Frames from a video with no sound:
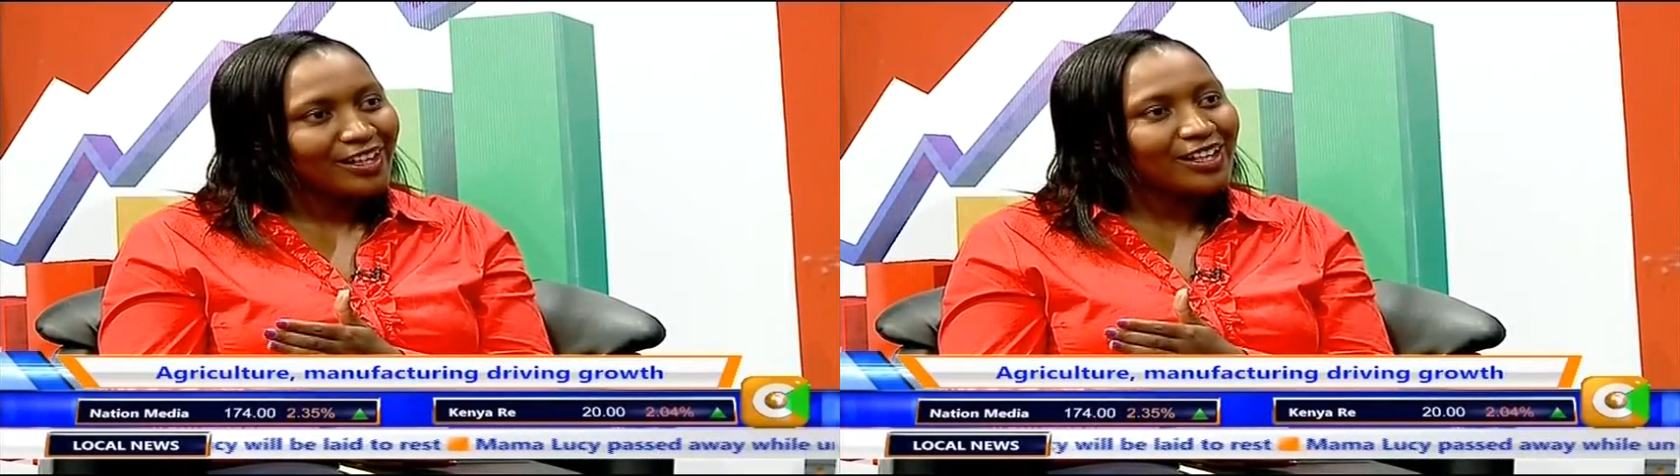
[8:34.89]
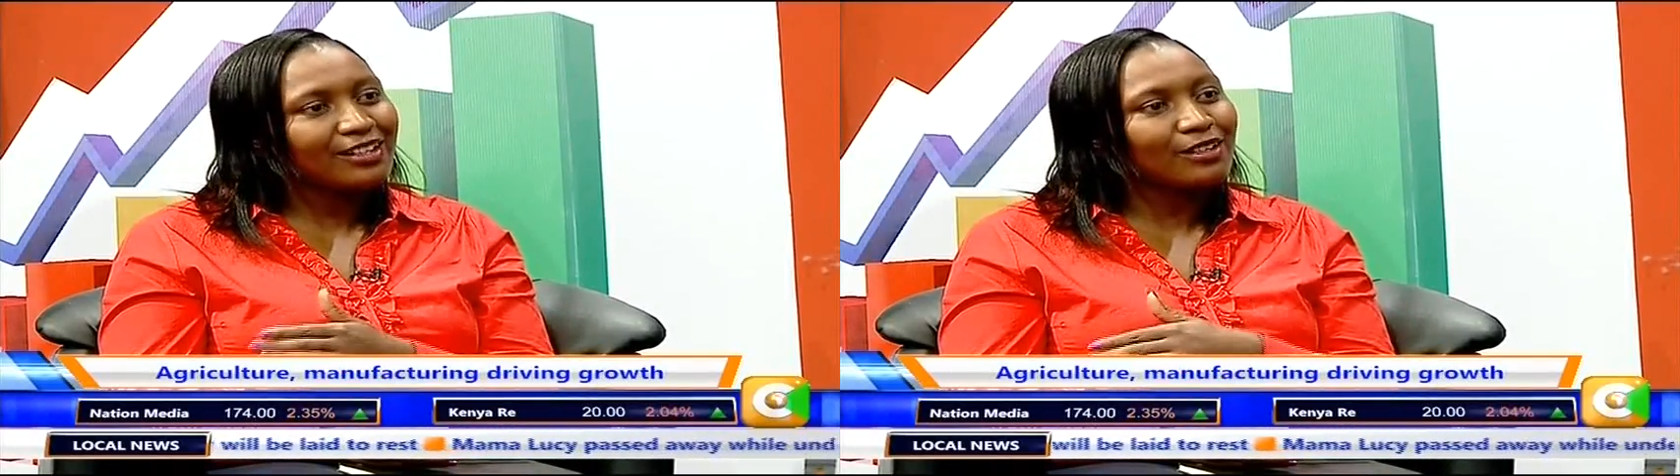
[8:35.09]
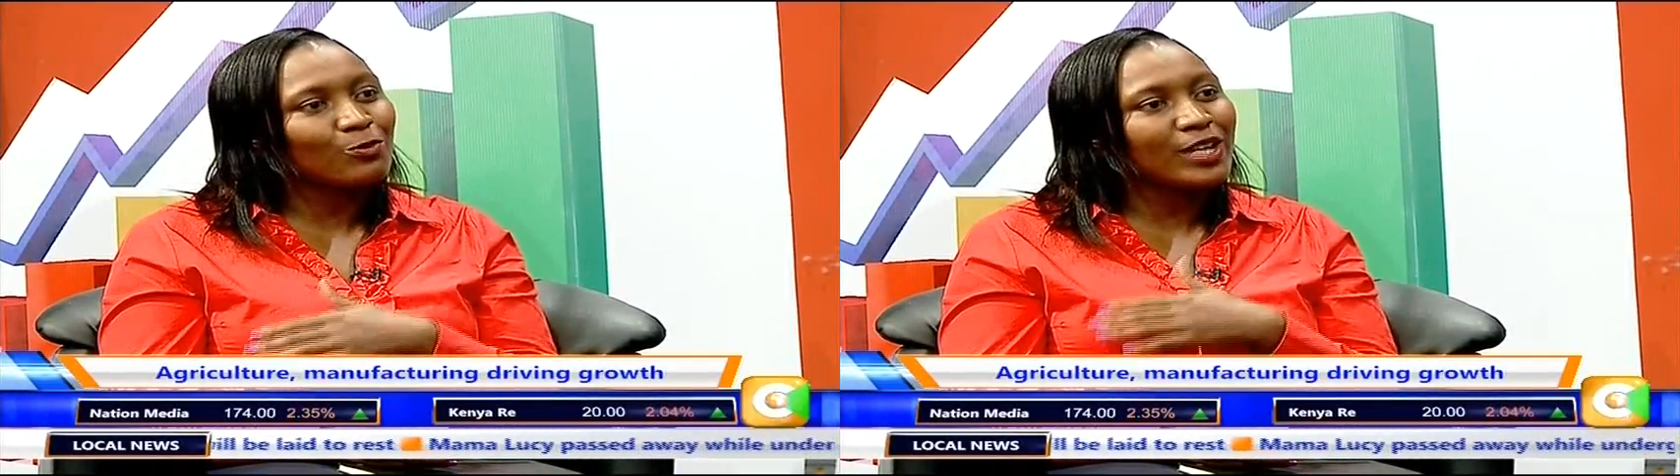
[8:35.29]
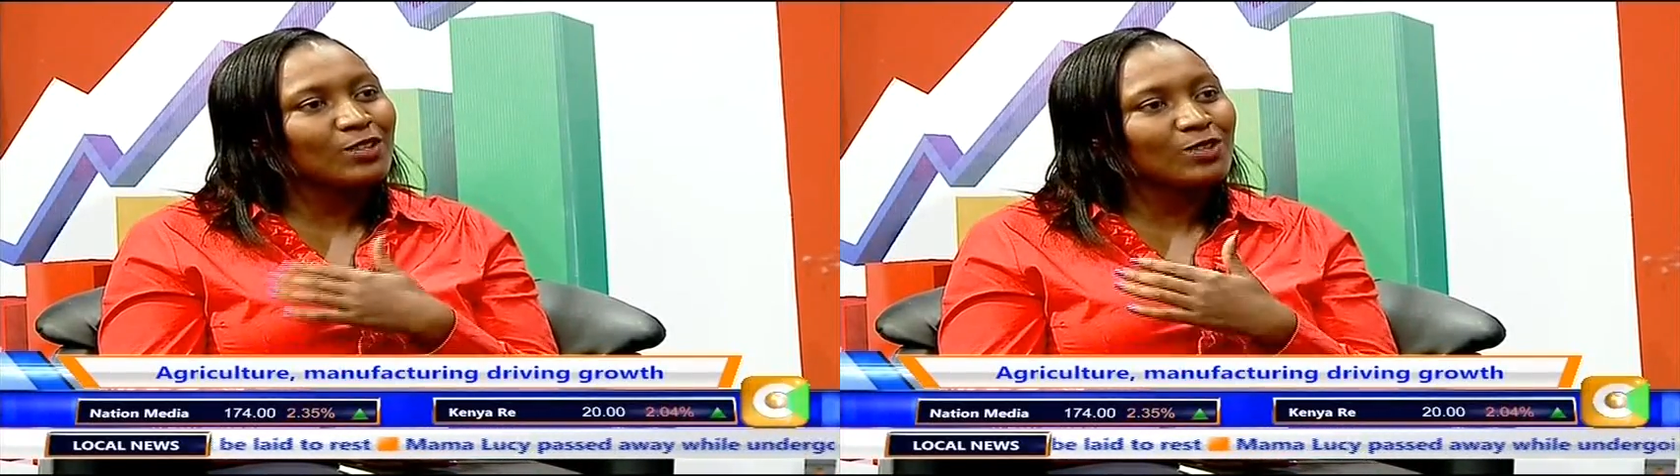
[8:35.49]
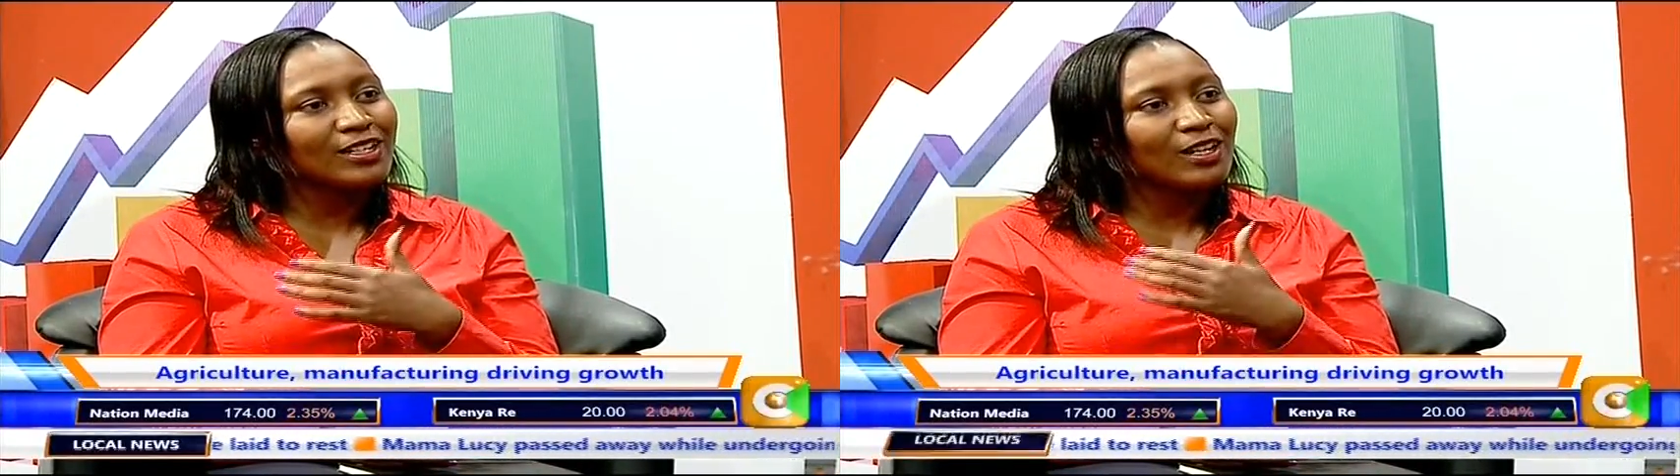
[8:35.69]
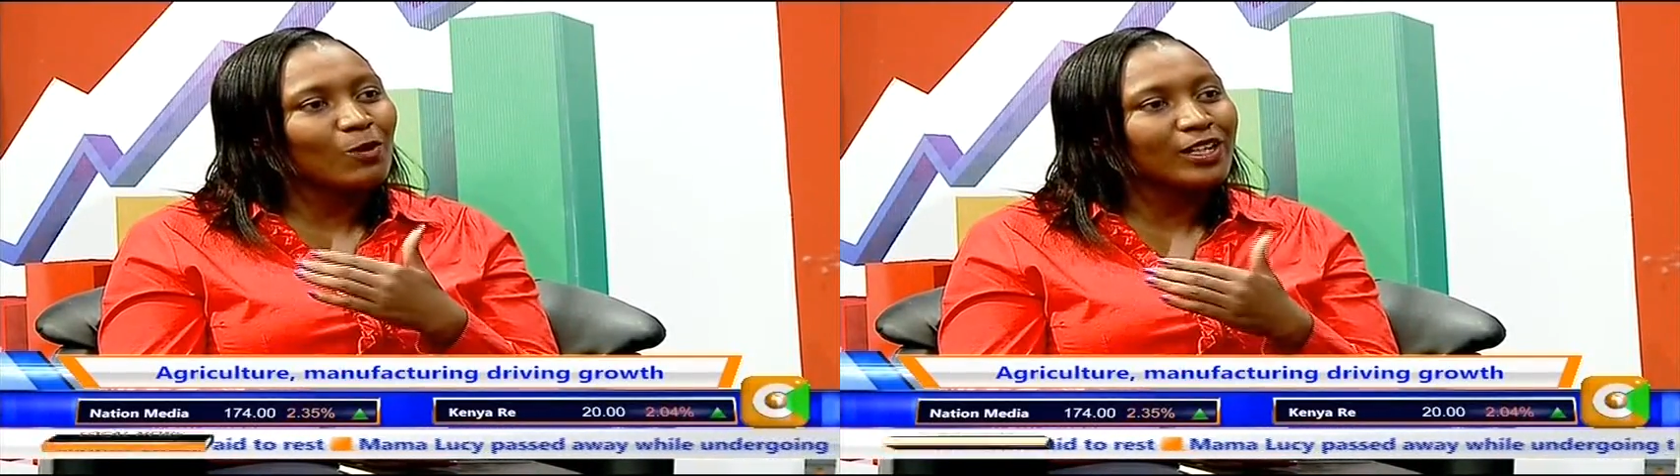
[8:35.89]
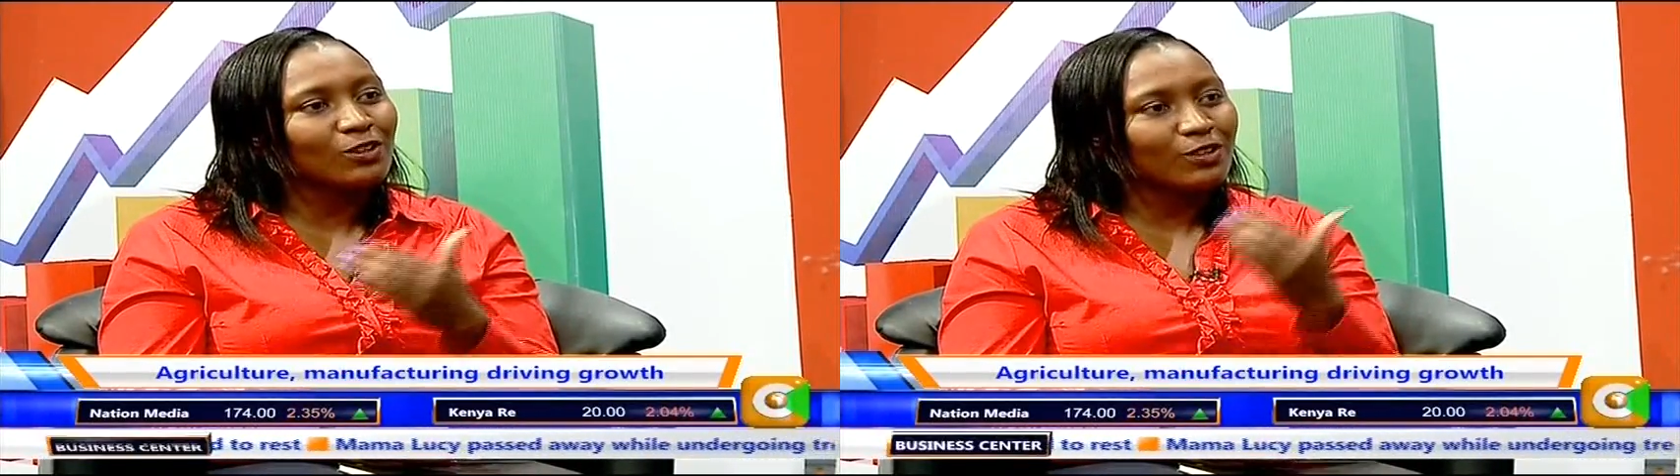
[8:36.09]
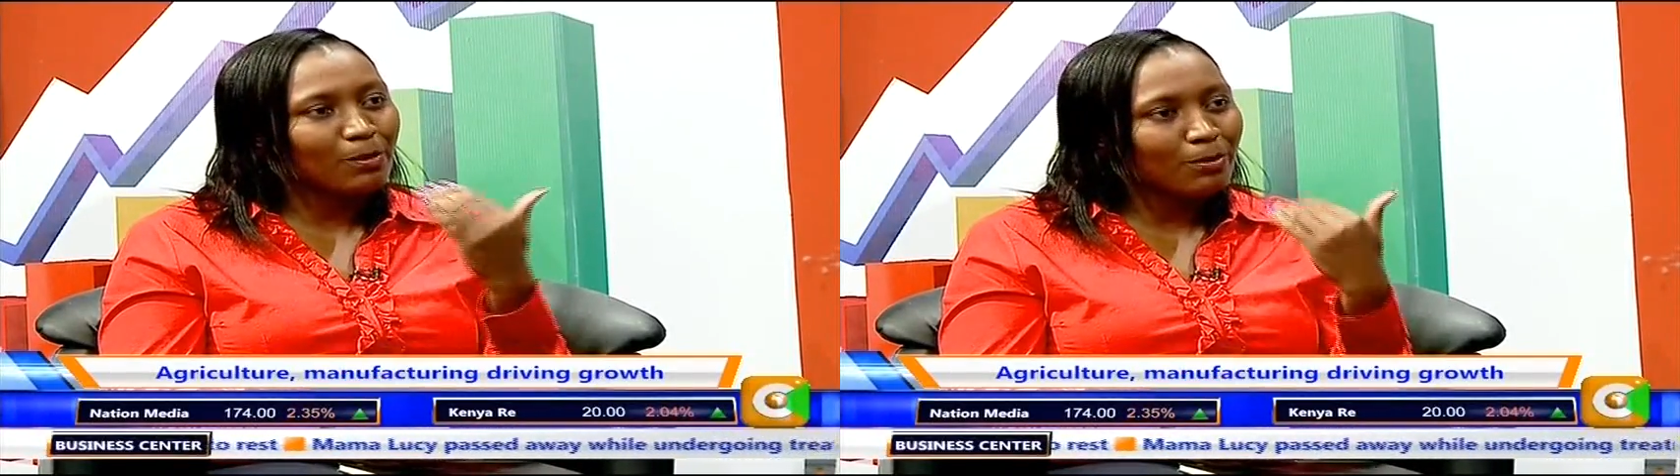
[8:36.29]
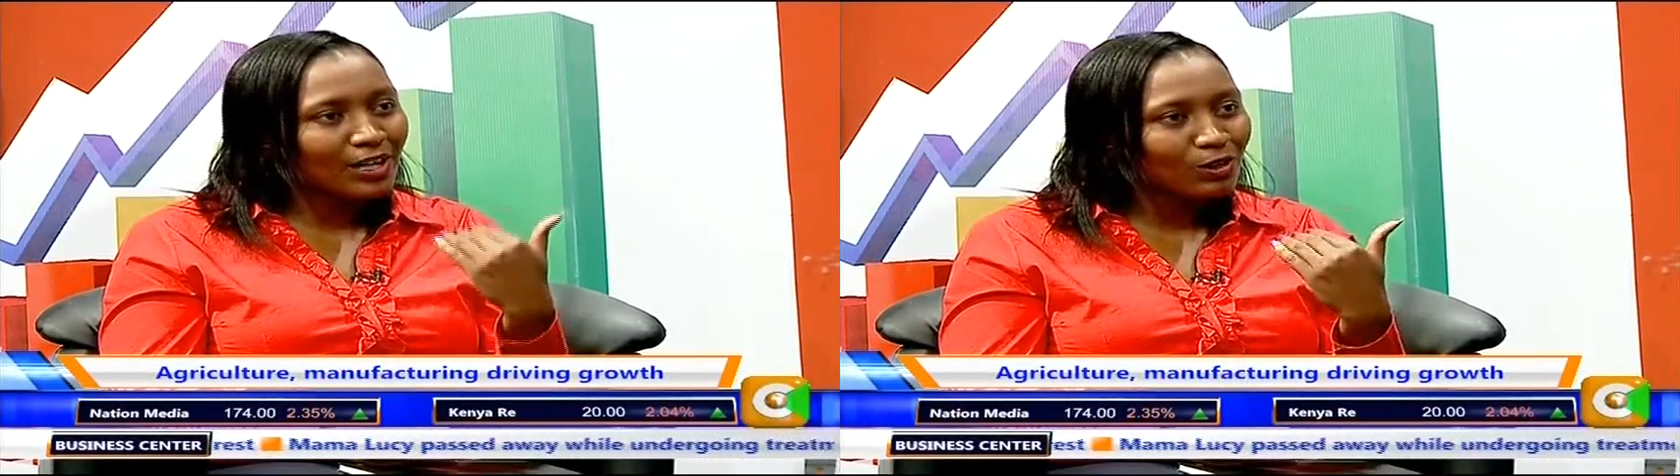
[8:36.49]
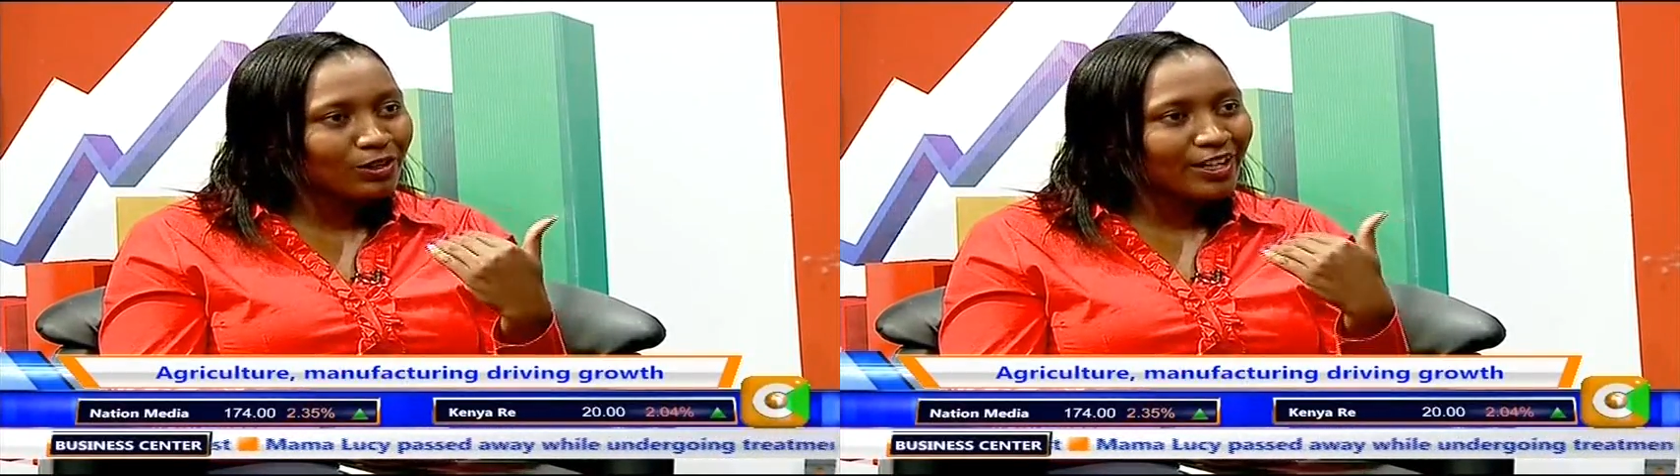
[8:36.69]
And we are actually now working on the
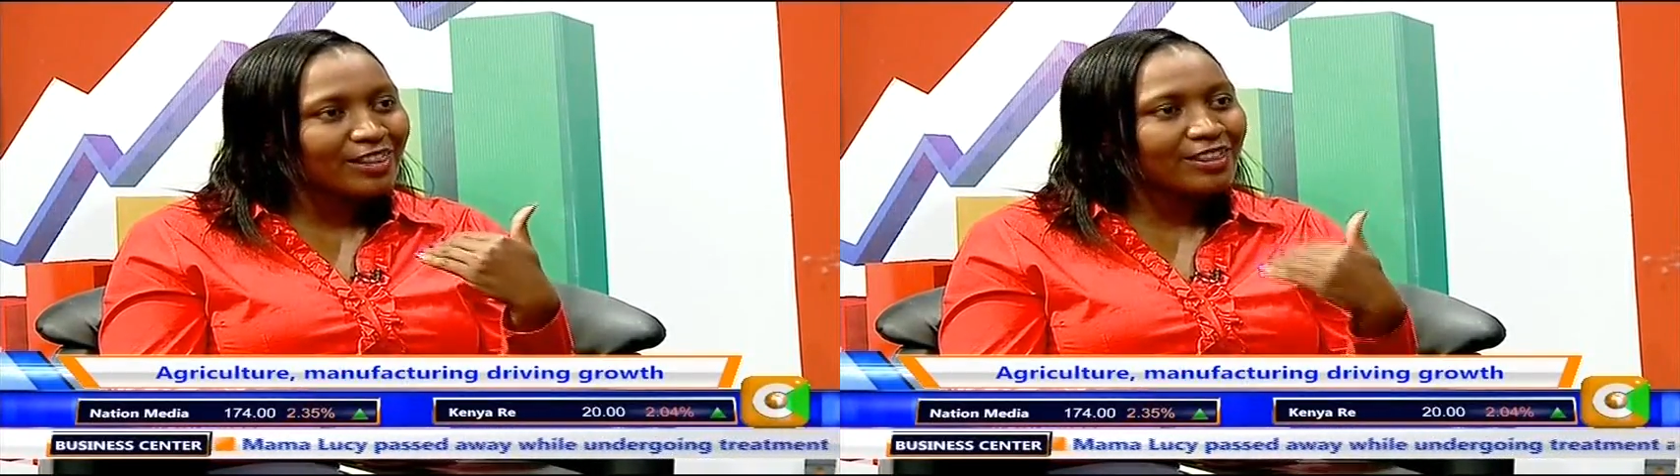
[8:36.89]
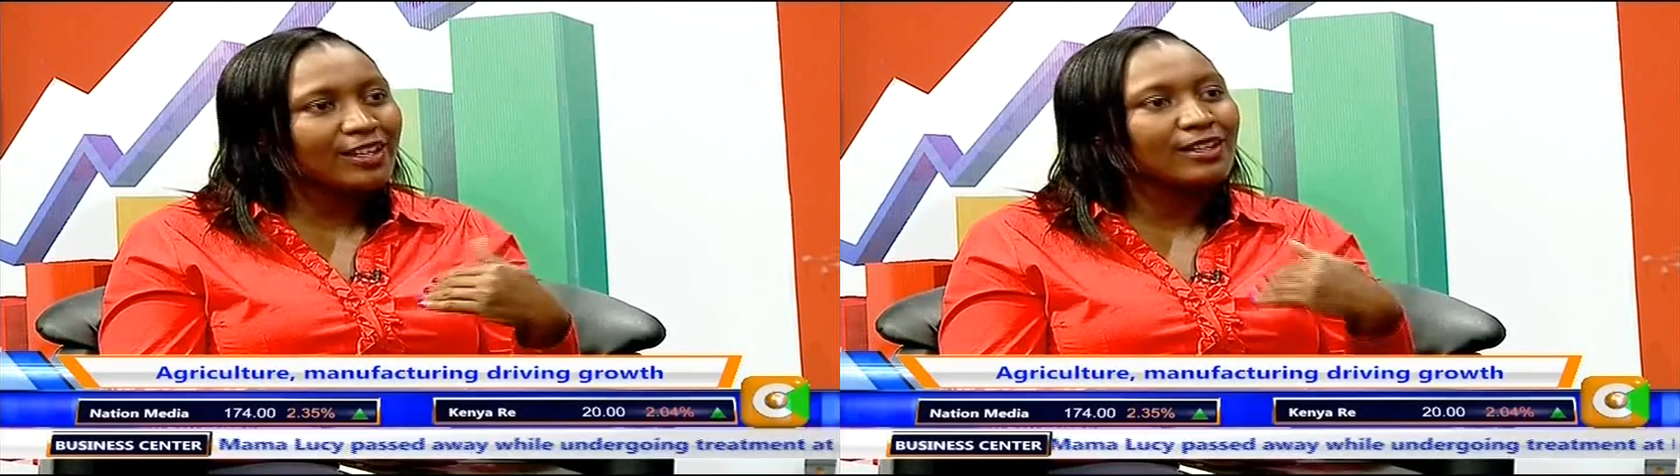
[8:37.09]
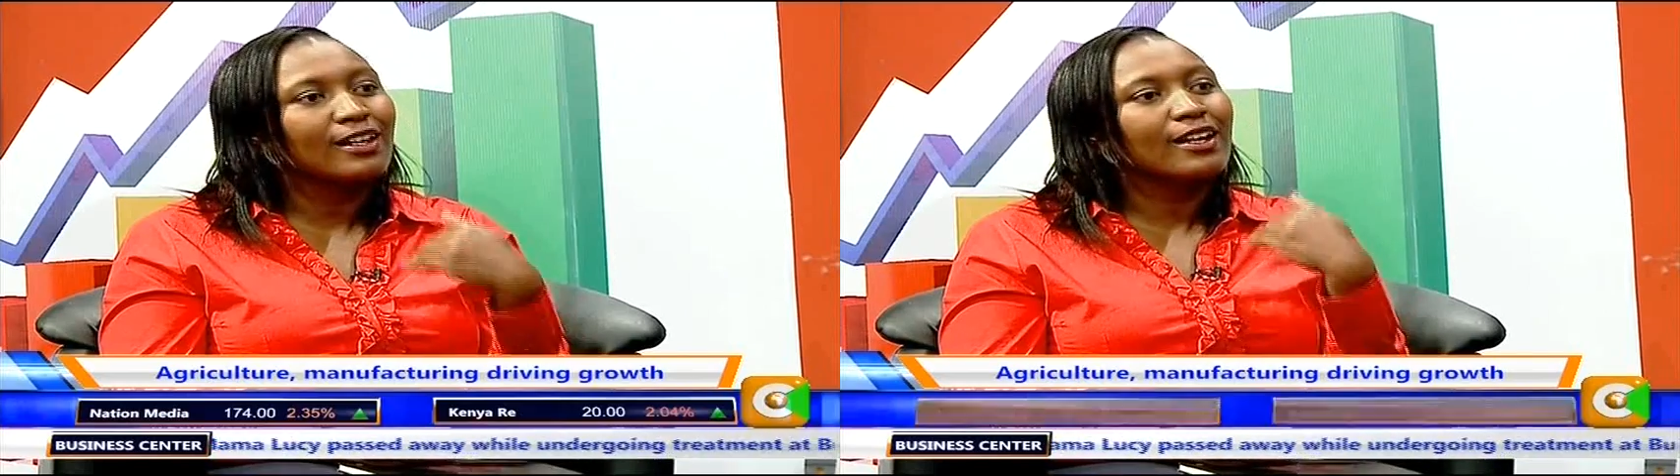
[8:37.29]
backlog, and then